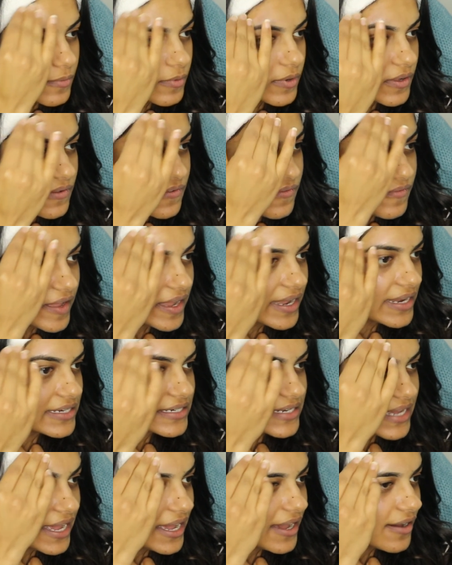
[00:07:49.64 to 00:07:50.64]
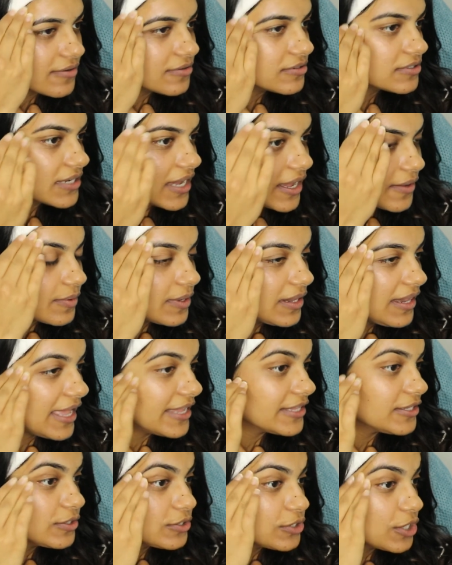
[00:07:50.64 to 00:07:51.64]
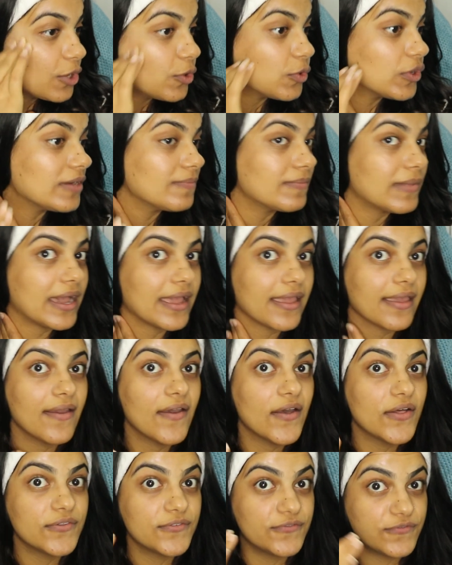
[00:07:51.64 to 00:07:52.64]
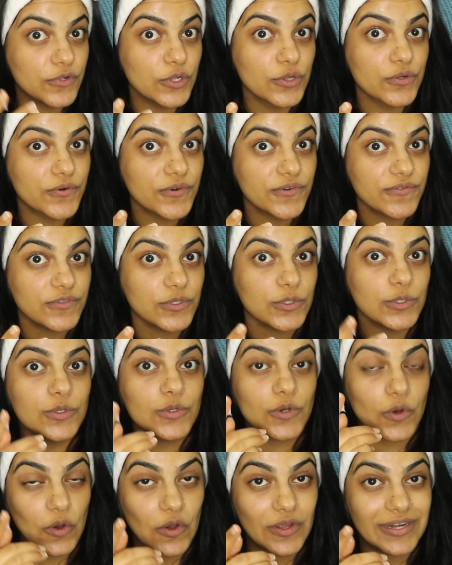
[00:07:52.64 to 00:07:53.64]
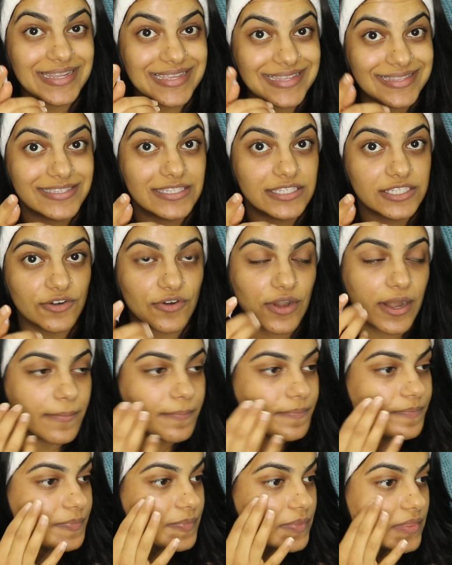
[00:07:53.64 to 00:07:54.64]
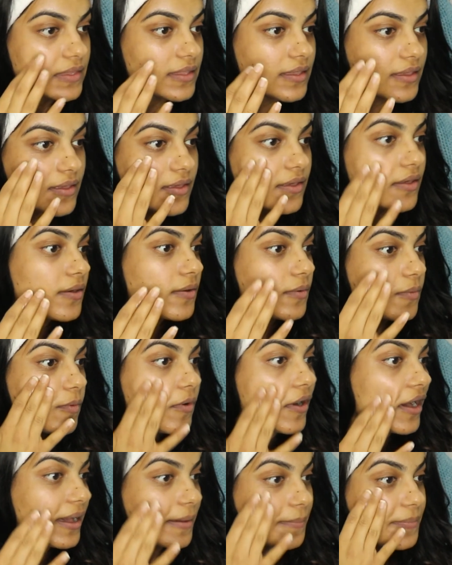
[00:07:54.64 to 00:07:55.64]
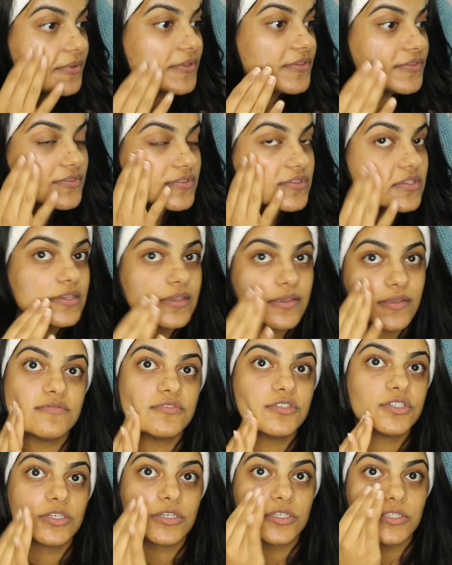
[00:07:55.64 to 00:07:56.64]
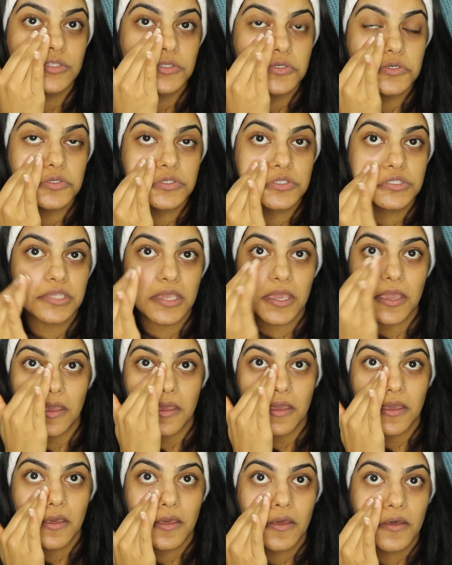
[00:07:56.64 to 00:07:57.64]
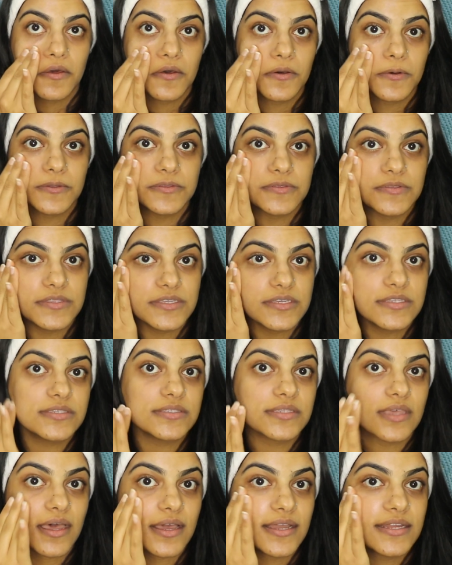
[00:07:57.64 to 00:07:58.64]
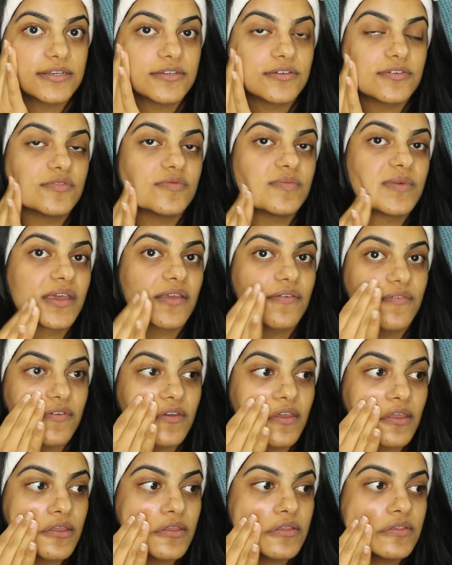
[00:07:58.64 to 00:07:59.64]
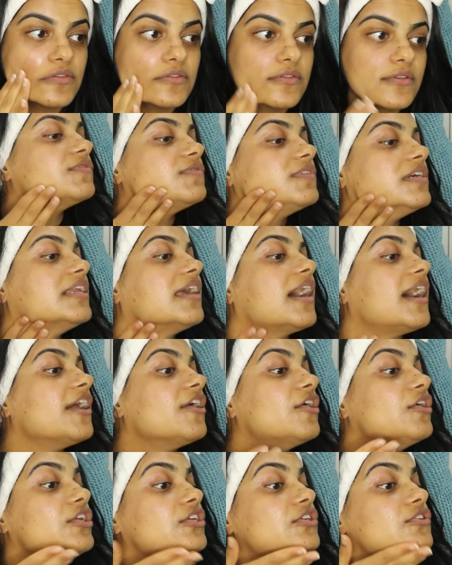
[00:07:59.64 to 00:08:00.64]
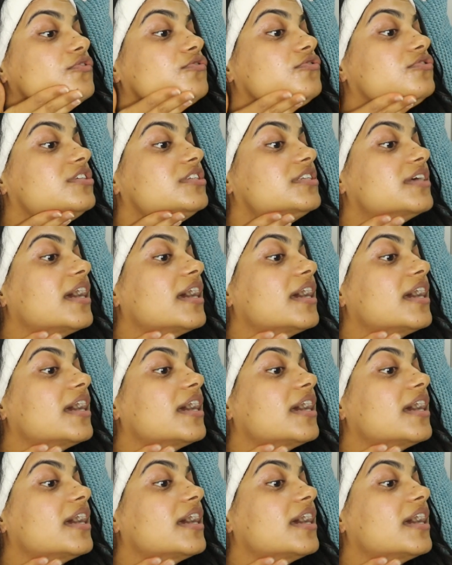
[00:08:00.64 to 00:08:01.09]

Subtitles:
We'll find out. I will let you know in my full review on Instagram what happens. I've just used it on this side of my face. It's really, I only used a